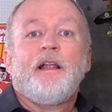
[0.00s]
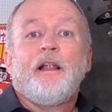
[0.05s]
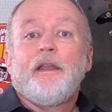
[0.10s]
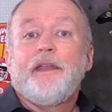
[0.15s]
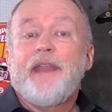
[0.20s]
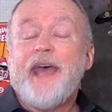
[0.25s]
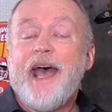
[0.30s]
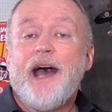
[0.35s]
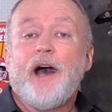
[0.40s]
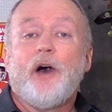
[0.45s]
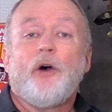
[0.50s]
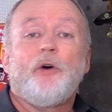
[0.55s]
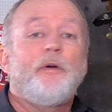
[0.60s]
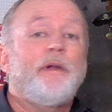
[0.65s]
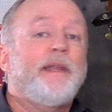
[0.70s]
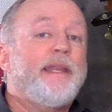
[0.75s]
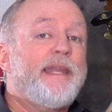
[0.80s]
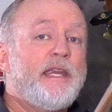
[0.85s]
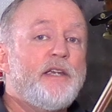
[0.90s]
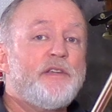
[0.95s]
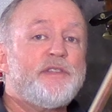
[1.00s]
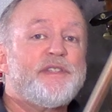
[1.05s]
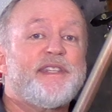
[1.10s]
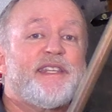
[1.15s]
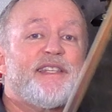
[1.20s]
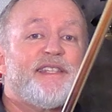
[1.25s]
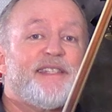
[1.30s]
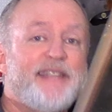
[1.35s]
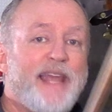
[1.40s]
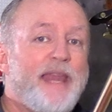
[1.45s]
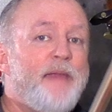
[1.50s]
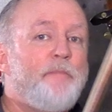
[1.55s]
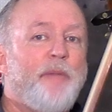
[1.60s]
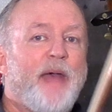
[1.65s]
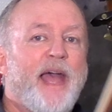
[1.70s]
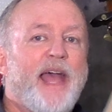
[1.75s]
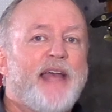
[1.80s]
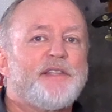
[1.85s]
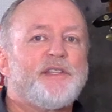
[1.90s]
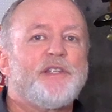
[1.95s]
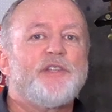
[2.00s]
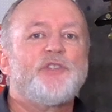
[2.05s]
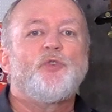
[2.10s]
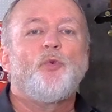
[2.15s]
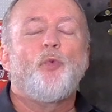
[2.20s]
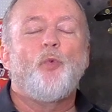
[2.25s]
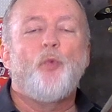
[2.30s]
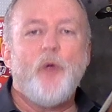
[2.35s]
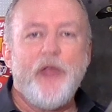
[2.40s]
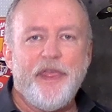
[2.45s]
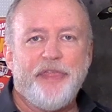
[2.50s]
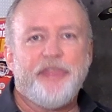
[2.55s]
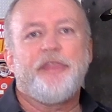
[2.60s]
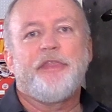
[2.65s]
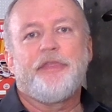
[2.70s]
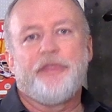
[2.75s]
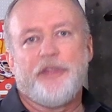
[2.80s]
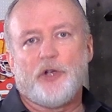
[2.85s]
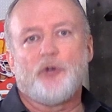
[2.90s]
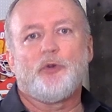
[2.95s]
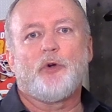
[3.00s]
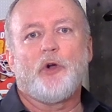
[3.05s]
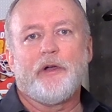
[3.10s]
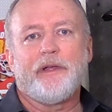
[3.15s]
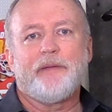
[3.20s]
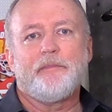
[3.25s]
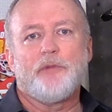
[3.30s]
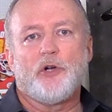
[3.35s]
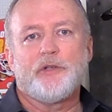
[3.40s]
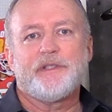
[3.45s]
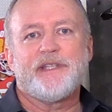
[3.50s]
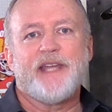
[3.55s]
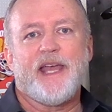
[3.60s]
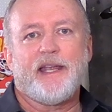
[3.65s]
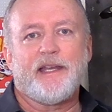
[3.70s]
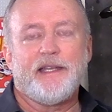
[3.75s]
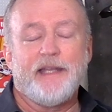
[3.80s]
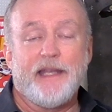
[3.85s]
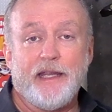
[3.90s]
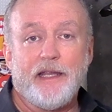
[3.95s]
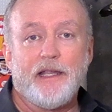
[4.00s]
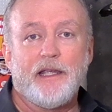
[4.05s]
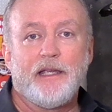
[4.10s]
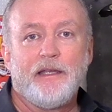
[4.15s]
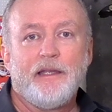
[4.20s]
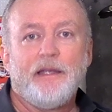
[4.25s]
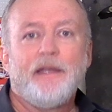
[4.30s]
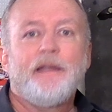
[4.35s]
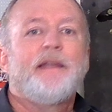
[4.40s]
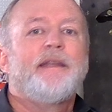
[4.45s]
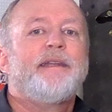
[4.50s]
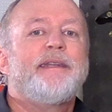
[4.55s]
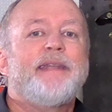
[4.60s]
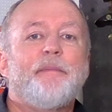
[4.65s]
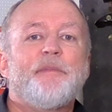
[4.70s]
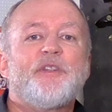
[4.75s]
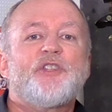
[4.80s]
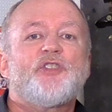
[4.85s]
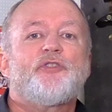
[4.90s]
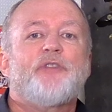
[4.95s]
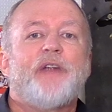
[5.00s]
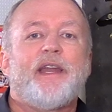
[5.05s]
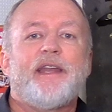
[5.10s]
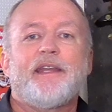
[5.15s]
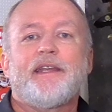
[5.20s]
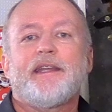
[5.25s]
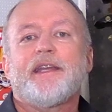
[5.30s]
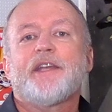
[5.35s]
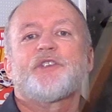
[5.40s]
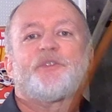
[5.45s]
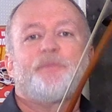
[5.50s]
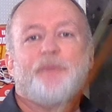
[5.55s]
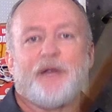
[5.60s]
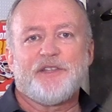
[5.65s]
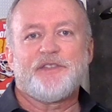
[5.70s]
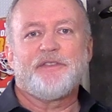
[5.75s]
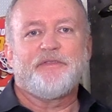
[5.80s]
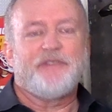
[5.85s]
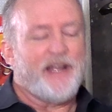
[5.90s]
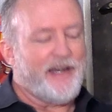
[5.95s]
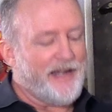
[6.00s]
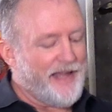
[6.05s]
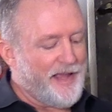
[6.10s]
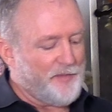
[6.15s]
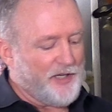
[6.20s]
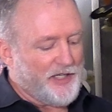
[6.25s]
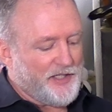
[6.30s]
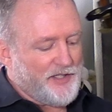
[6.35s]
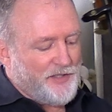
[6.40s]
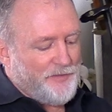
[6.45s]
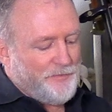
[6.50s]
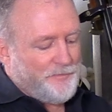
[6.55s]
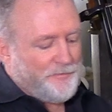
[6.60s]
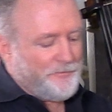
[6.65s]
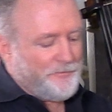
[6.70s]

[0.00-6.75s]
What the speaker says: Now, here's the same passage with the growing bow technique, demonstrating expressive dynamics.